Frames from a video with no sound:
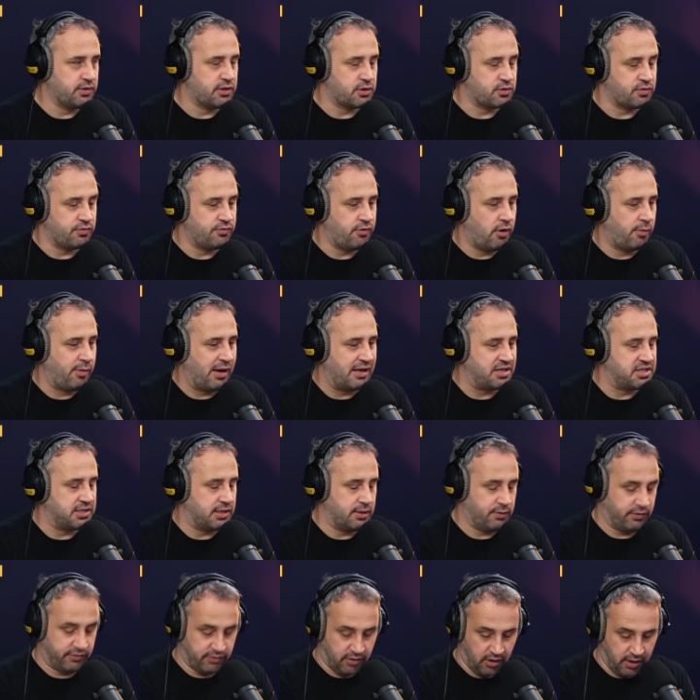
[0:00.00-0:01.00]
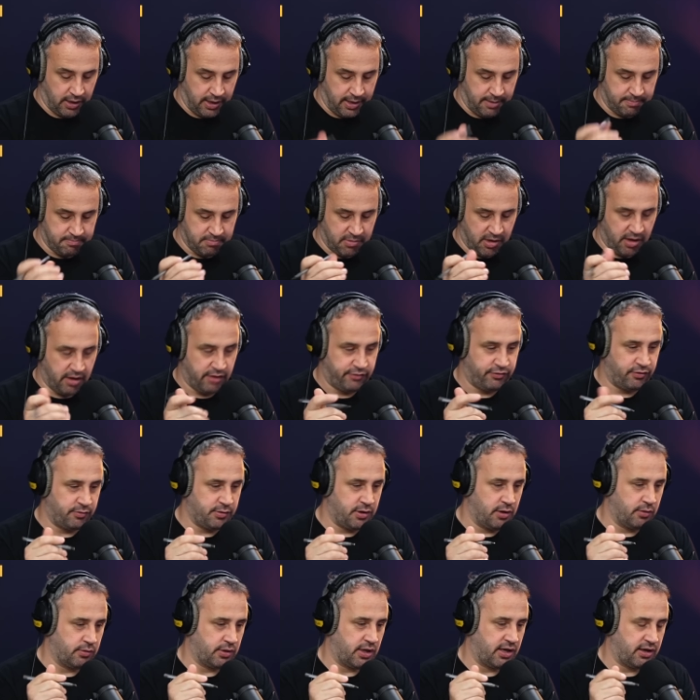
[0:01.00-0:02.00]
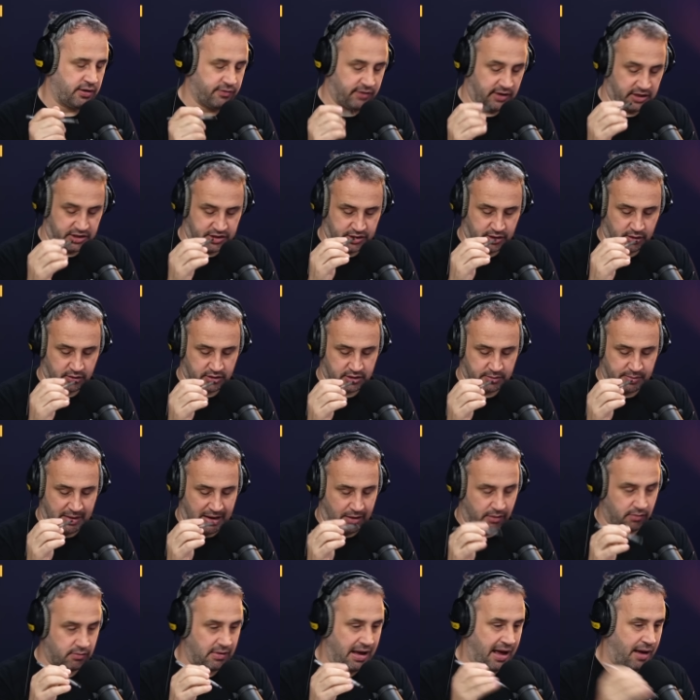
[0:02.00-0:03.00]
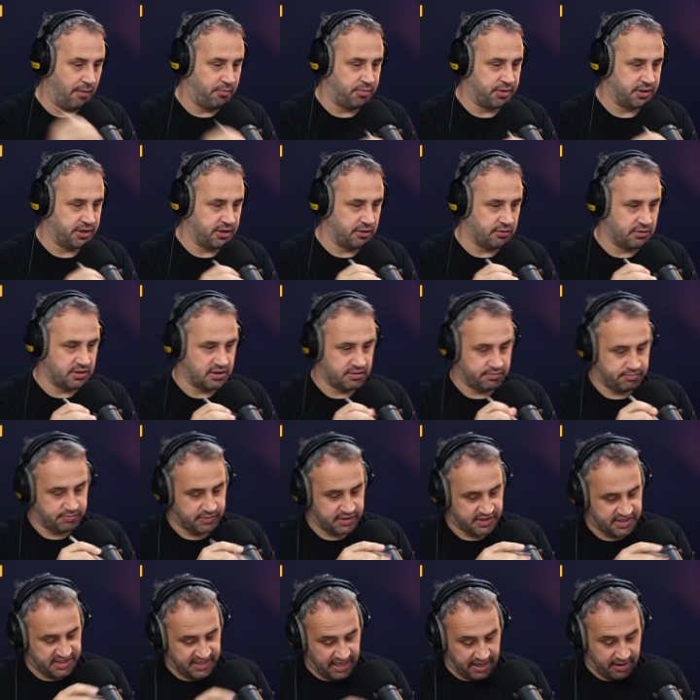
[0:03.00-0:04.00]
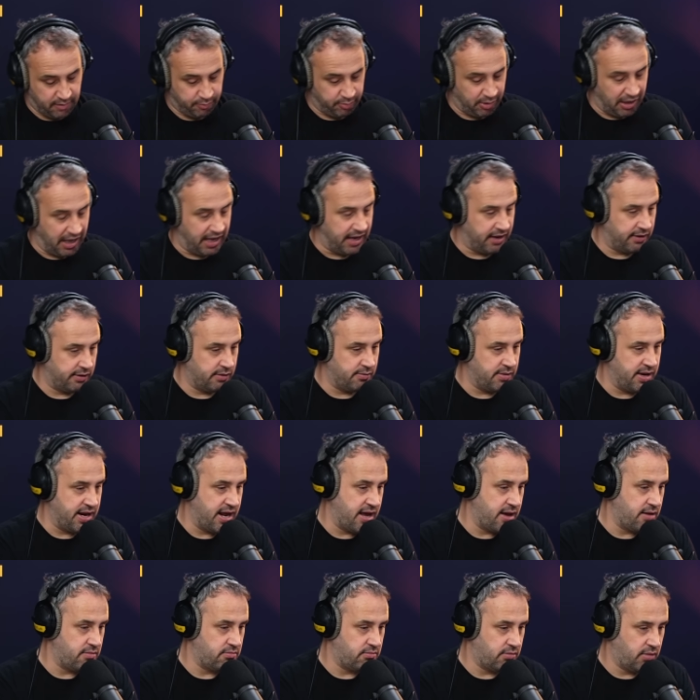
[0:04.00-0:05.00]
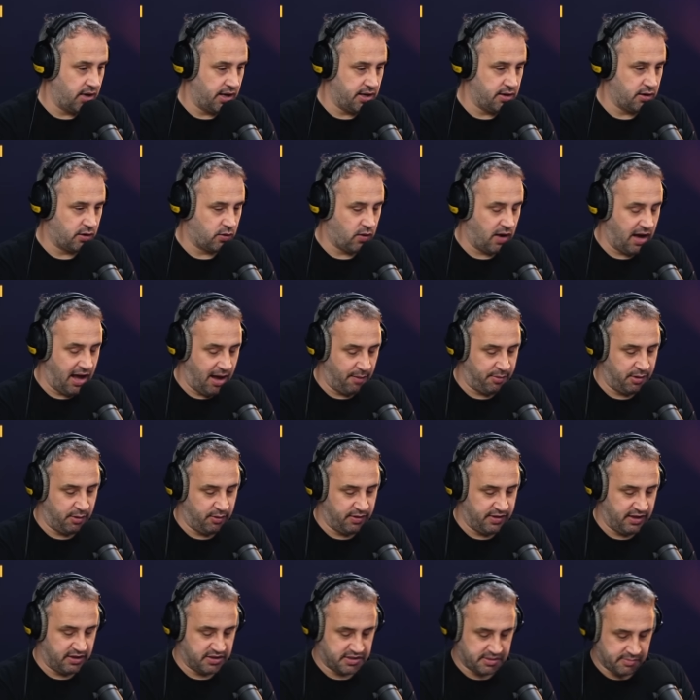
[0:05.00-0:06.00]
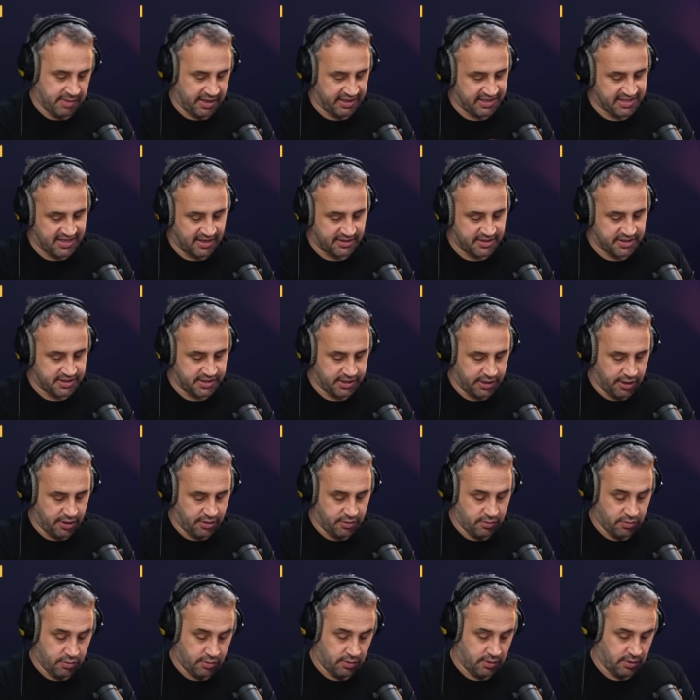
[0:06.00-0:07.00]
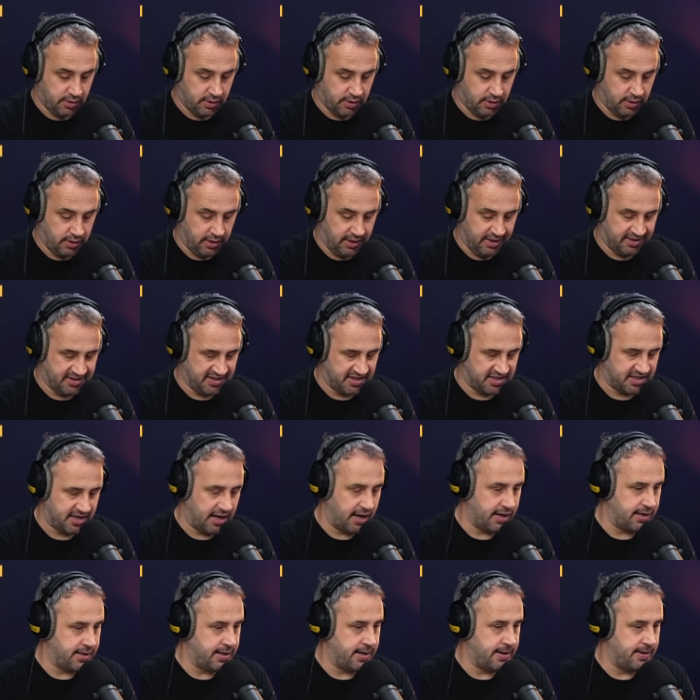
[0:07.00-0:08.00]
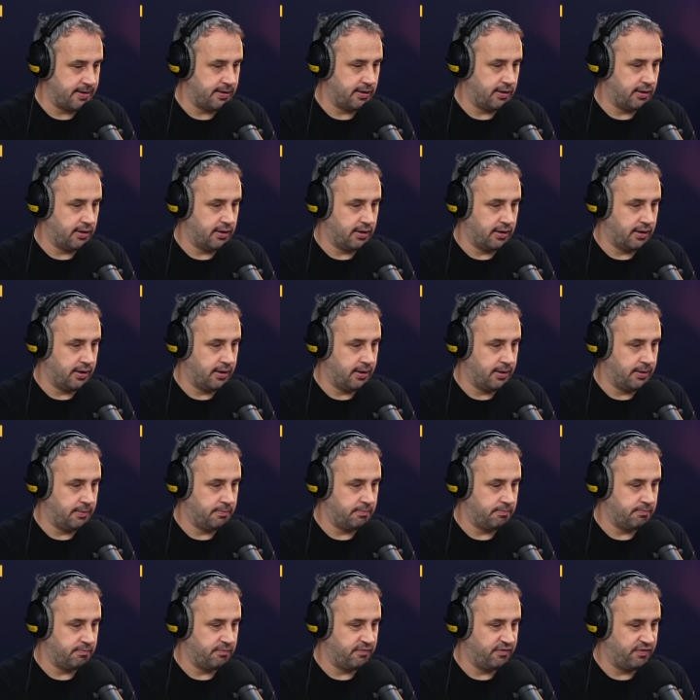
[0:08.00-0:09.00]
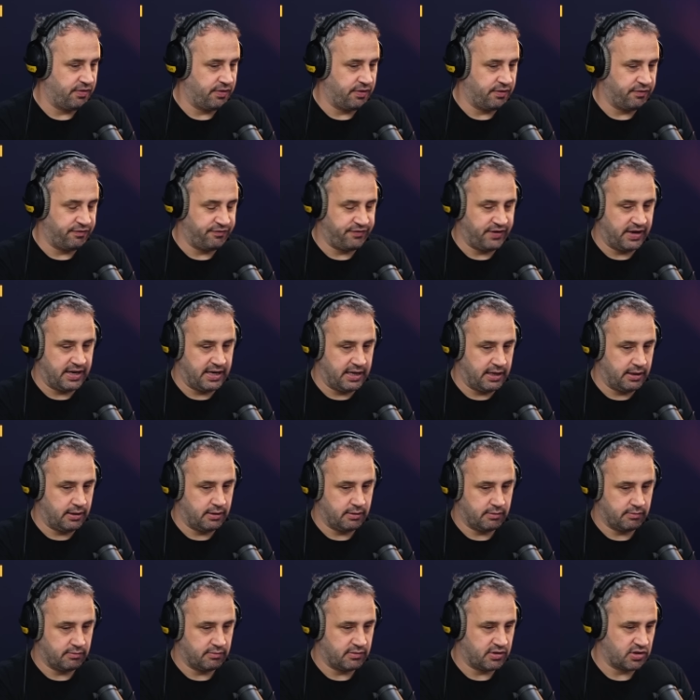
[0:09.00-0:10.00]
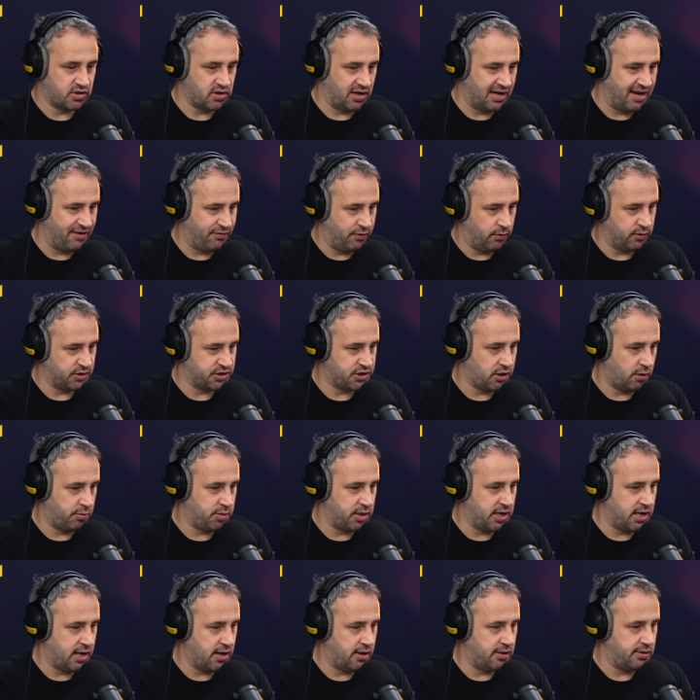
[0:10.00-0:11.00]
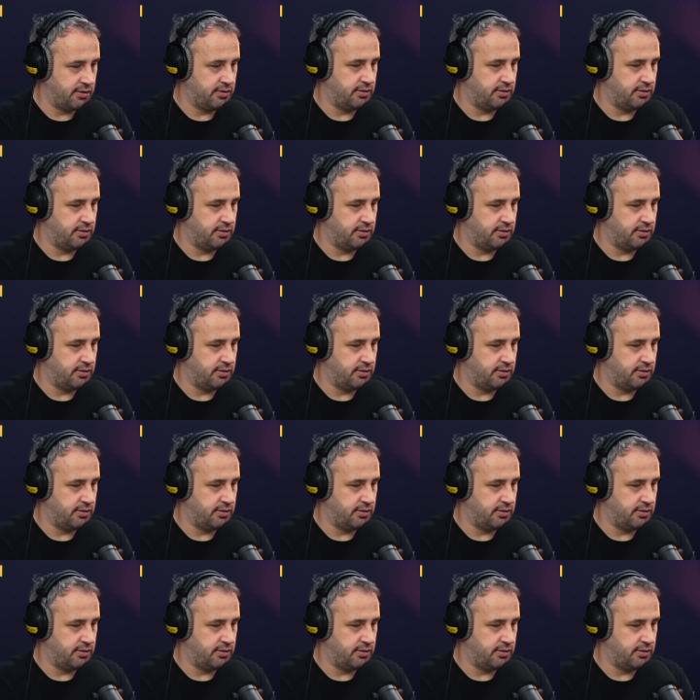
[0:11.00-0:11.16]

on this one, Rob, actually. We've not heard from you on any of our shows about Ampadu, the state of play at the minute. Are you quite happy with it? Does it make sense to you as a sign-in, the fee, the sort of level we're shopping at?